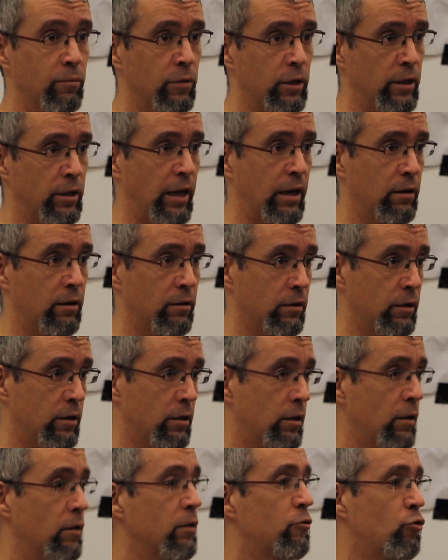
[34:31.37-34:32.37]
But
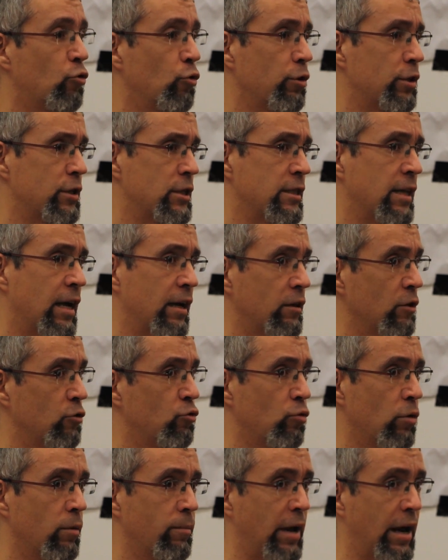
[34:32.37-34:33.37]
then truth started
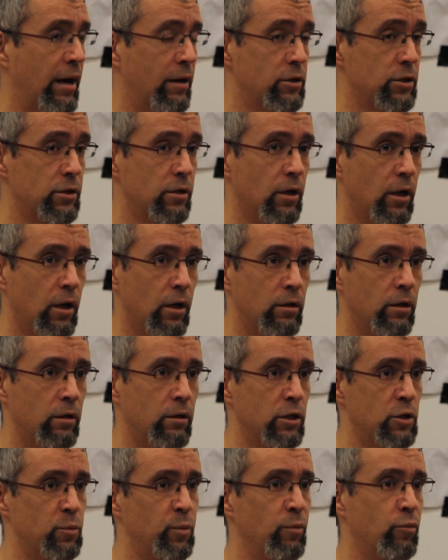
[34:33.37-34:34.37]
to emerge, that
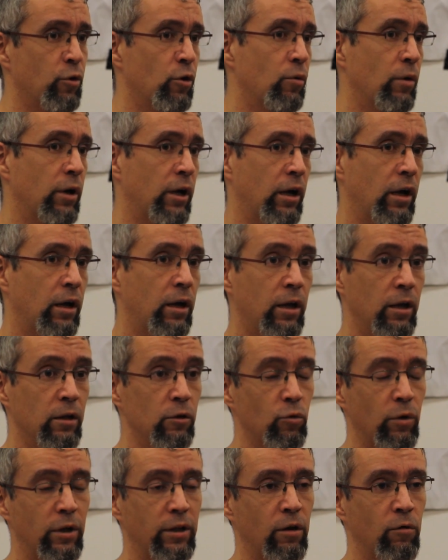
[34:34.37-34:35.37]
these people were killed
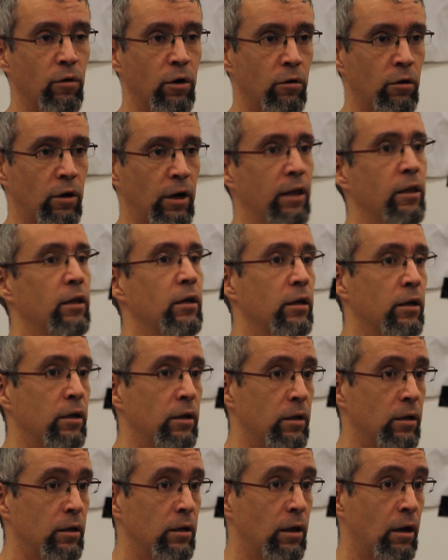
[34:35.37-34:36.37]
when they were
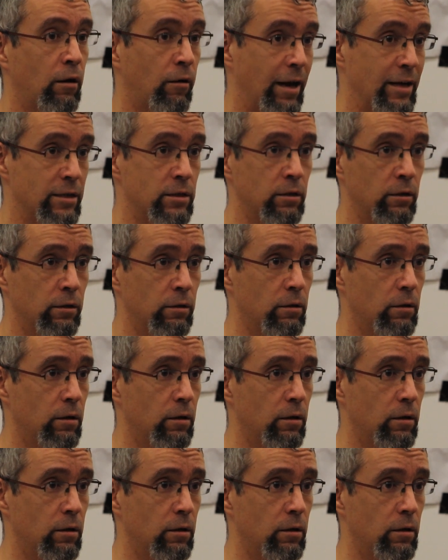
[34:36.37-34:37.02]
already arrested.